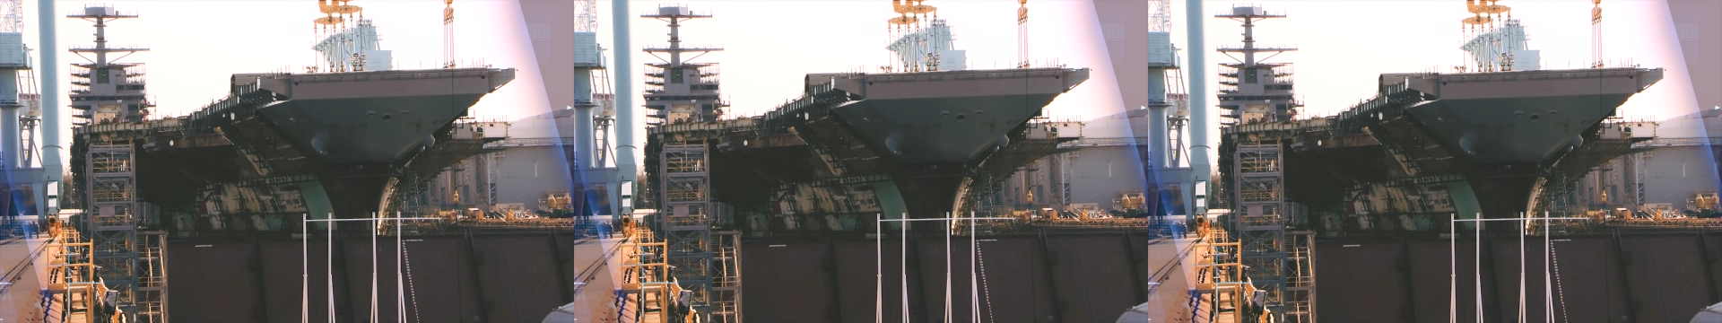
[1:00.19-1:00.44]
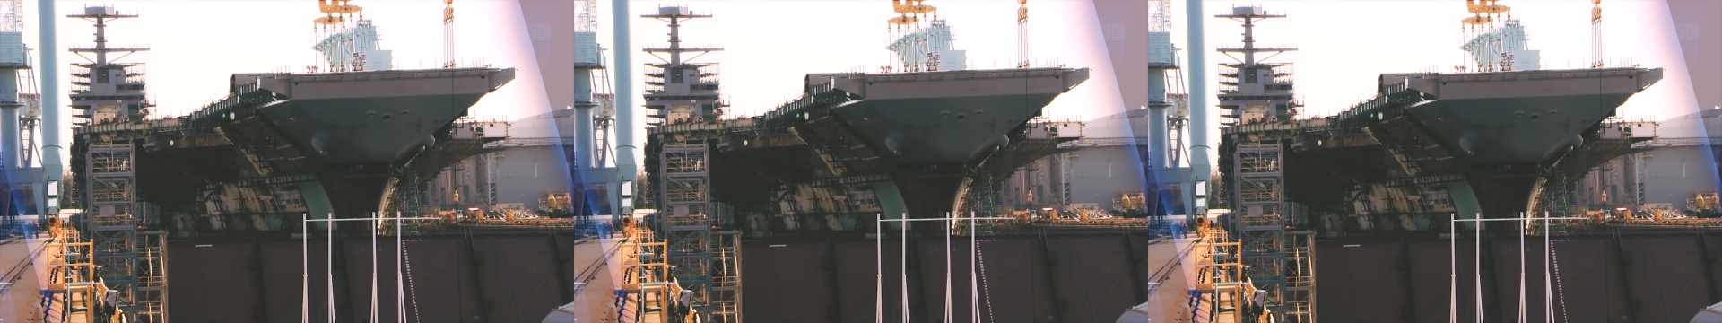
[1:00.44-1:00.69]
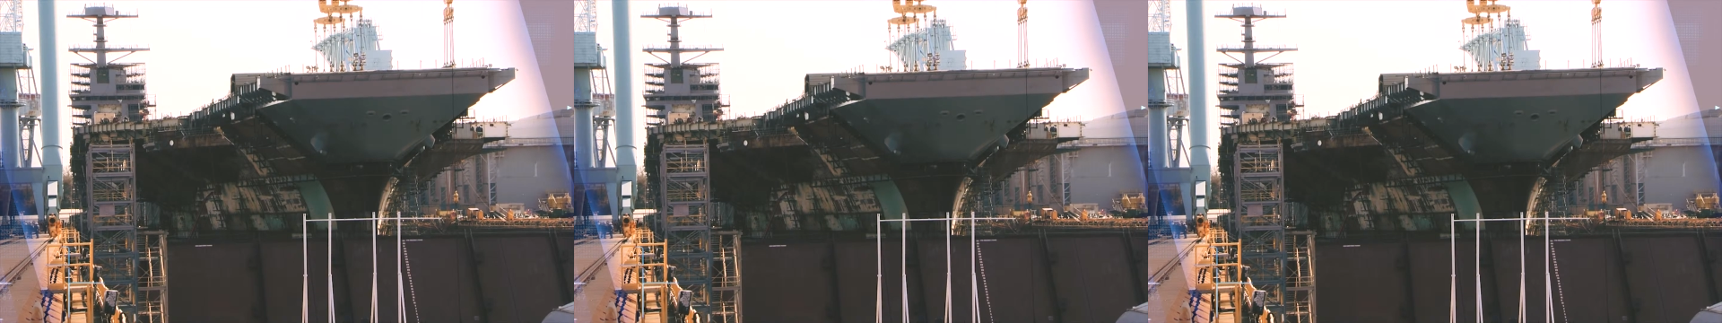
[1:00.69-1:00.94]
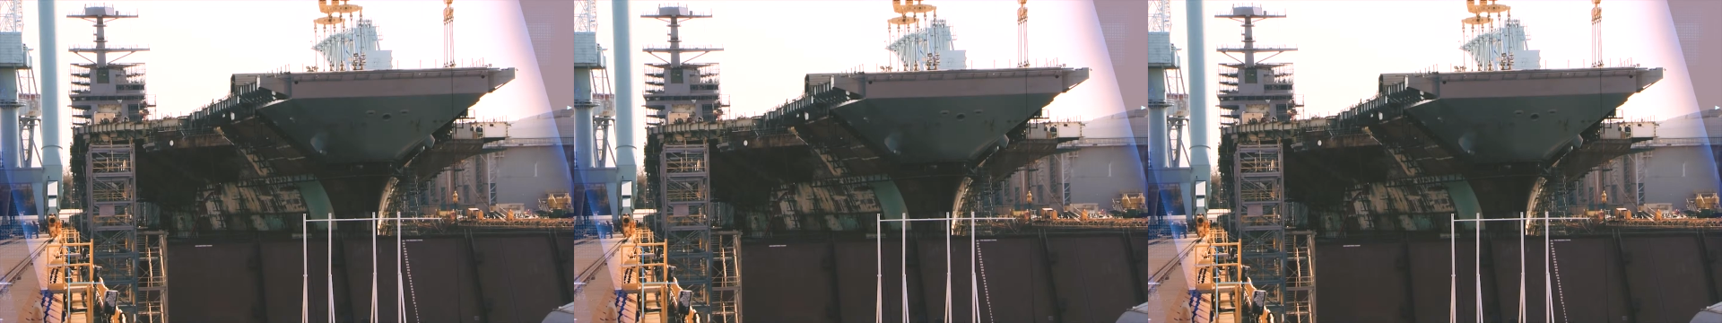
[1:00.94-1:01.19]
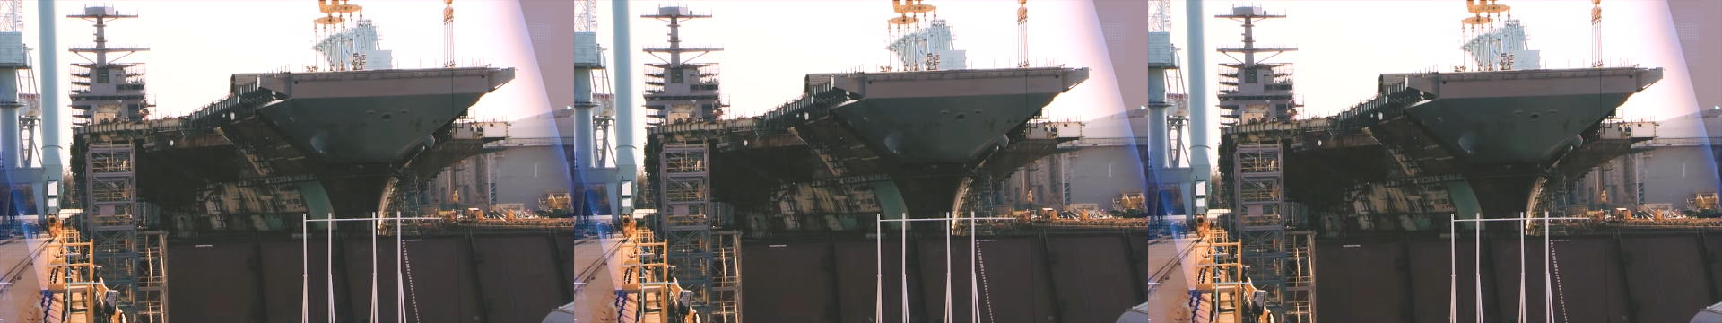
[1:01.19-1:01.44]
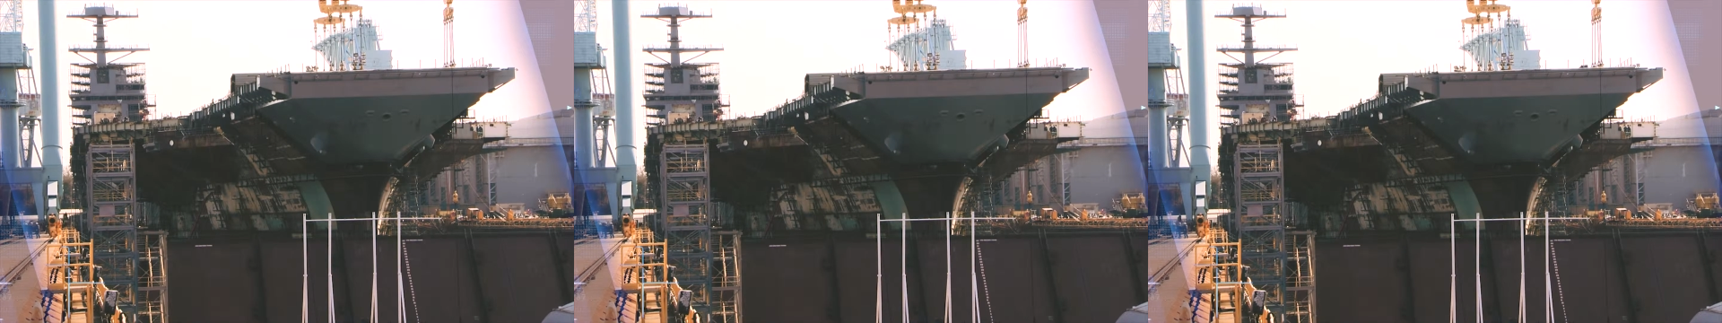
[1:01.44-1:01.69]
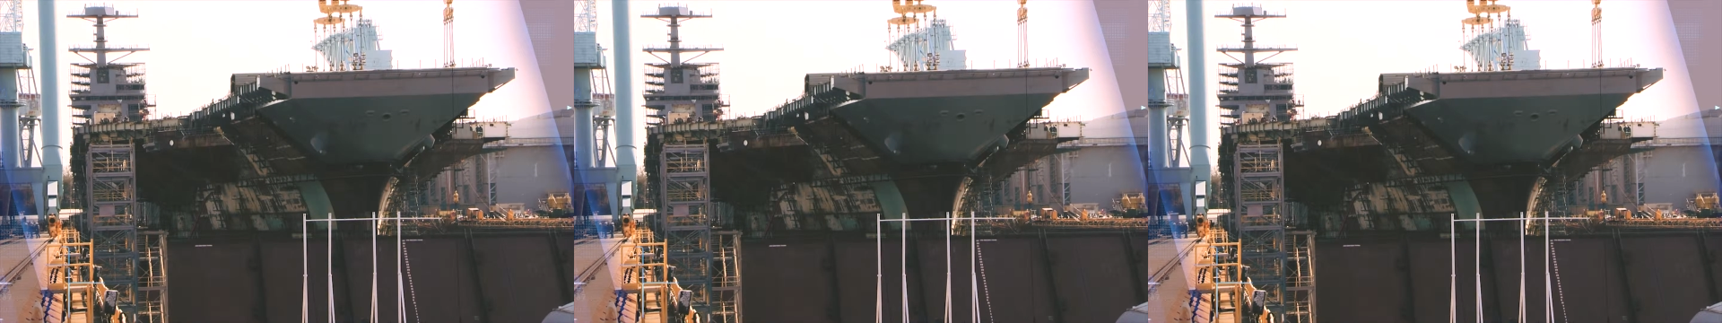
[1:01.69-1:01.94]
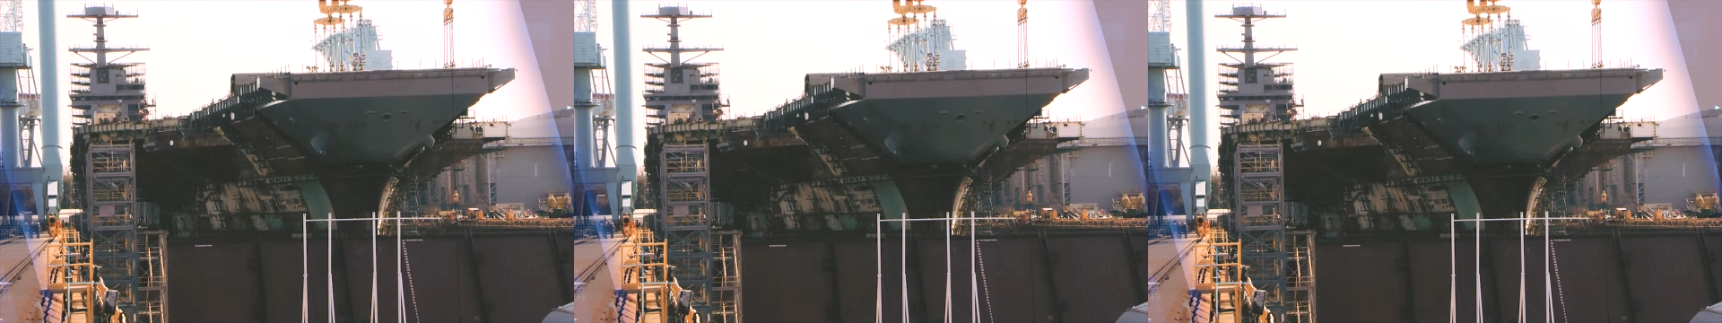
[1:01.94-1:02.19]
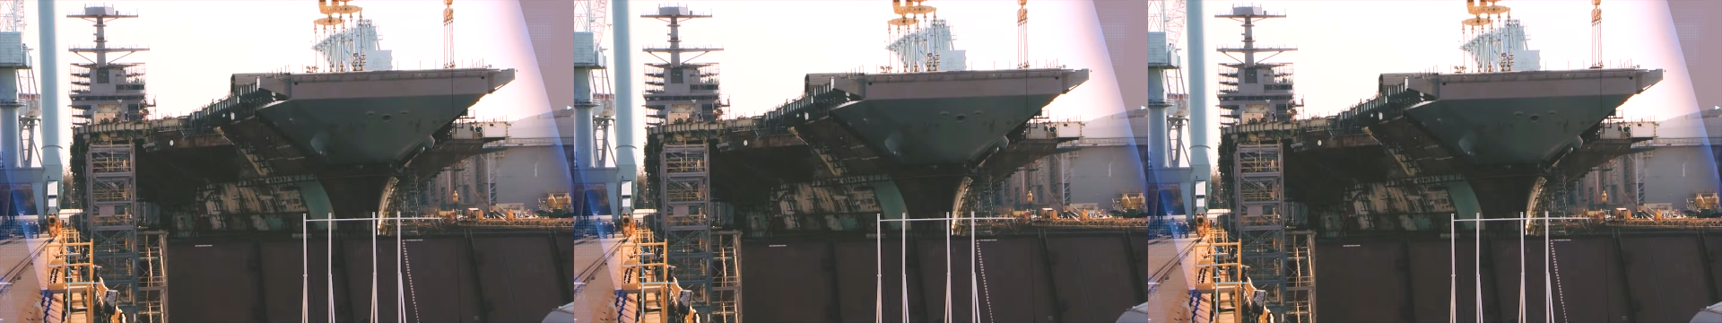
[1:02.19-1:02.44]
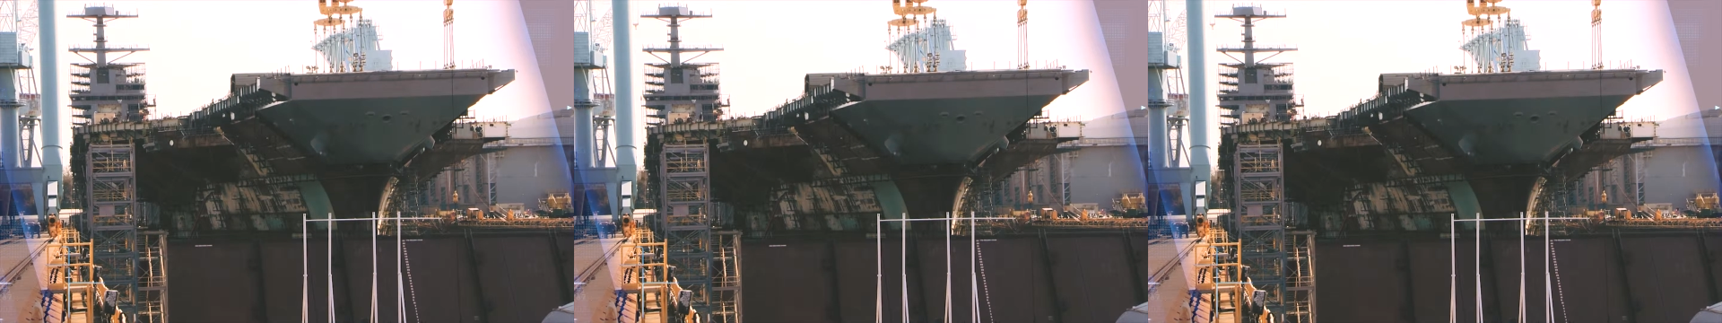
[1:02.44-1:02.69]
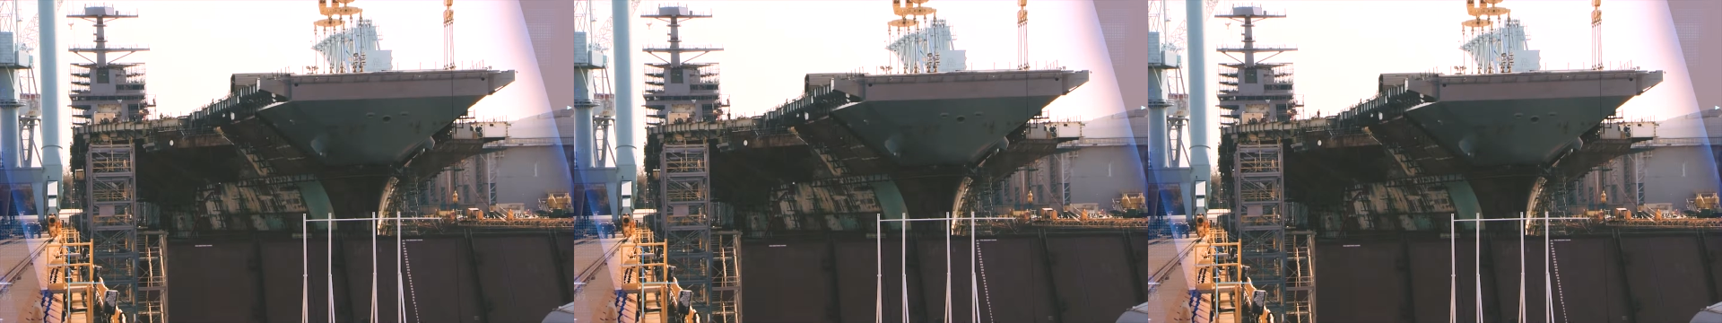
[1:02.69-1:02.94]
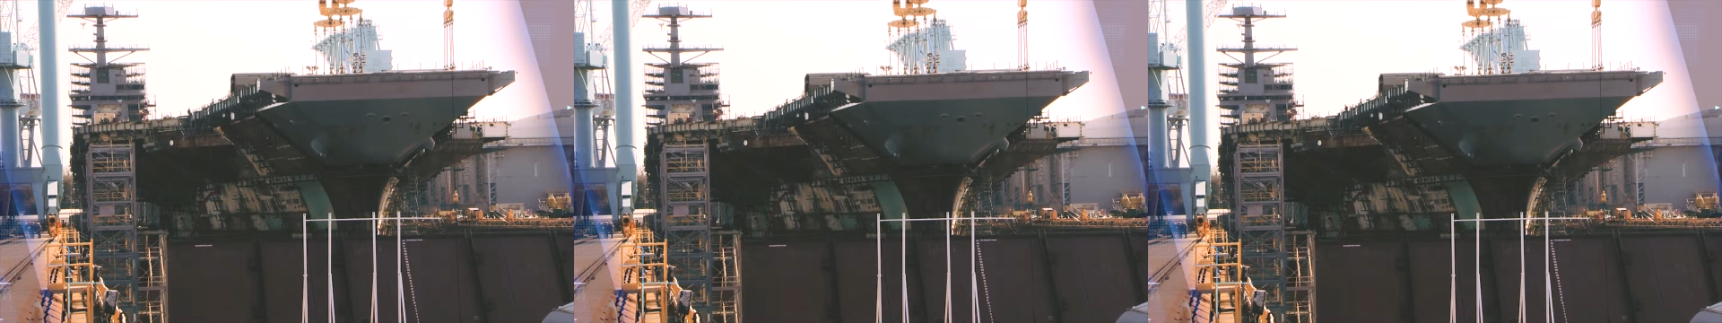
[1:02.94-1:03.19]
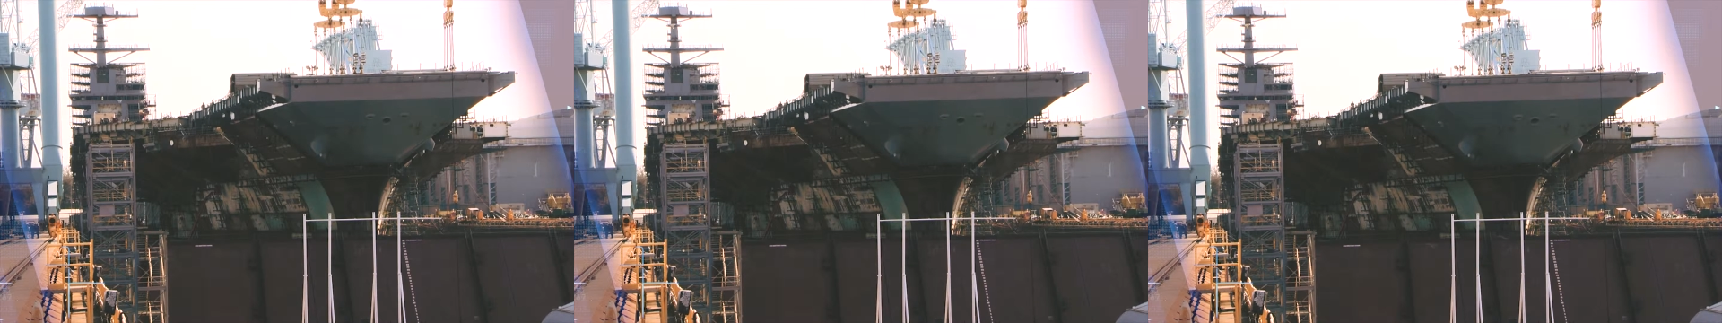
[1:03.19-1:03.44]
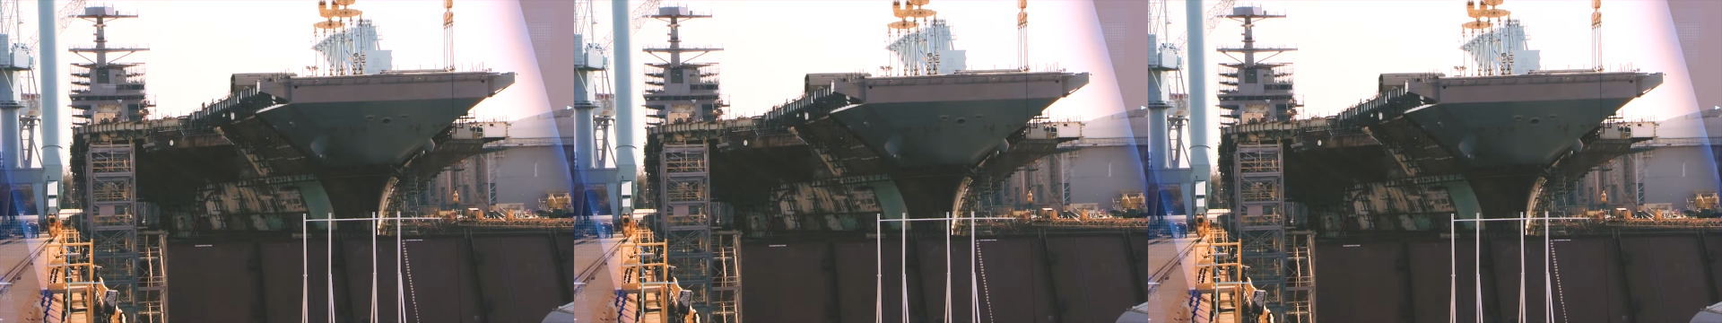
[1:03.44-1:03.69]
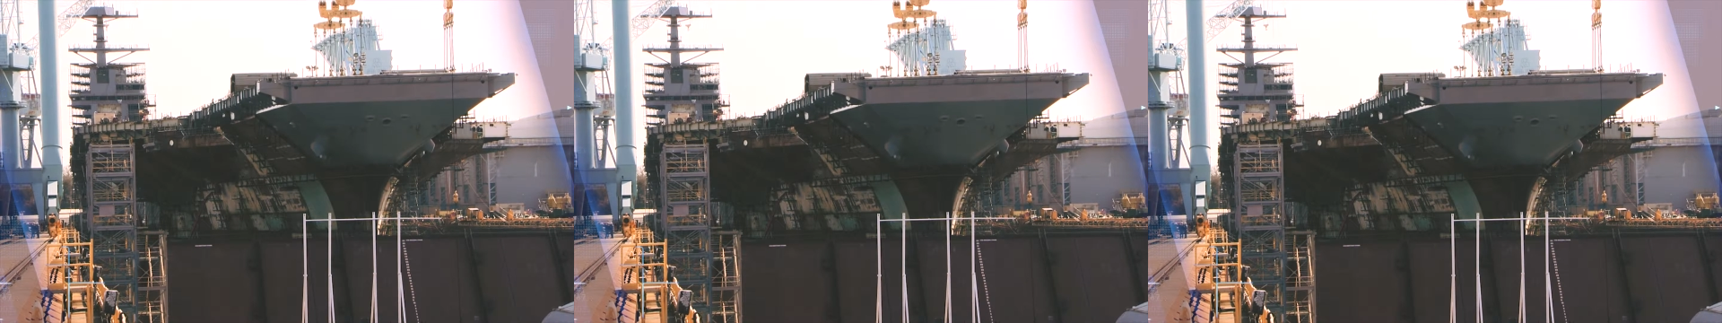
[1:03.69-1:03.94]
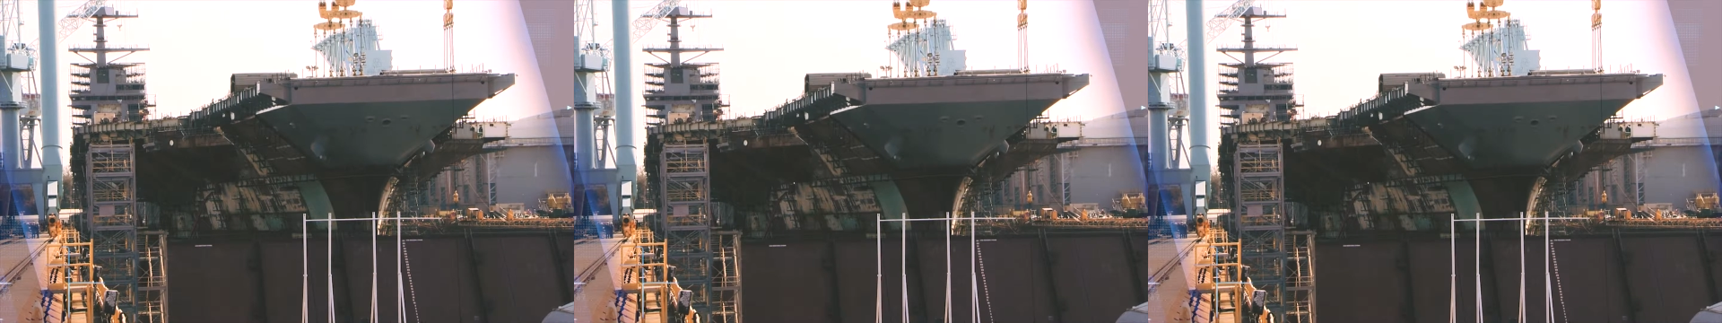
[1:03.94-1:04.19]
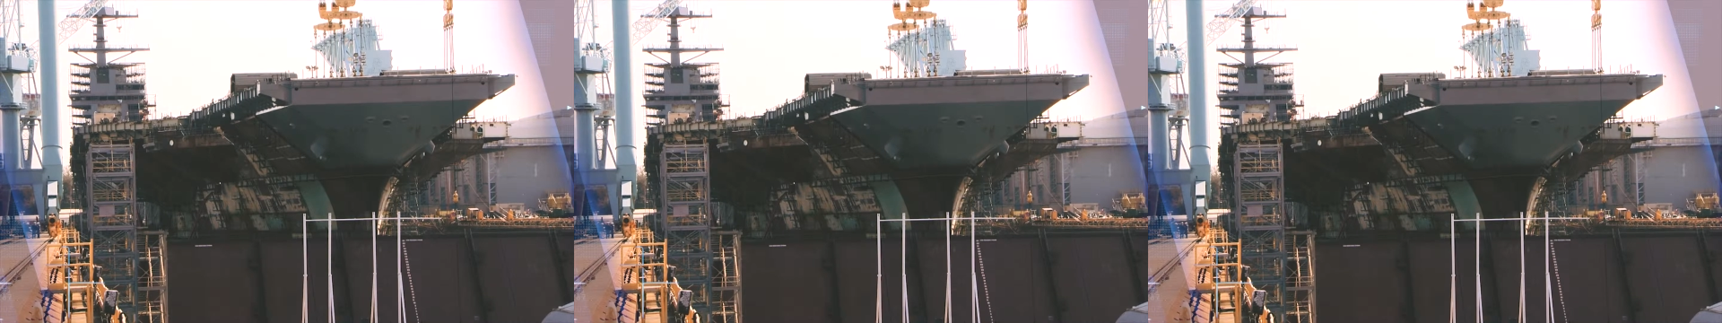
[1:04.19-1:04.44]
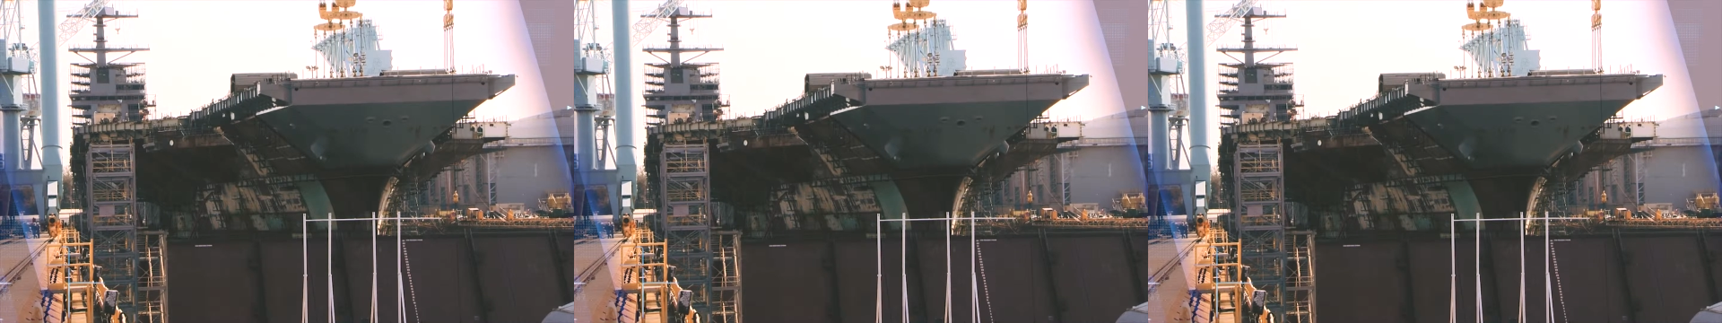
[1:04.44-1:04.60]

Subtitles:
No face is visible, so there are no lips to read.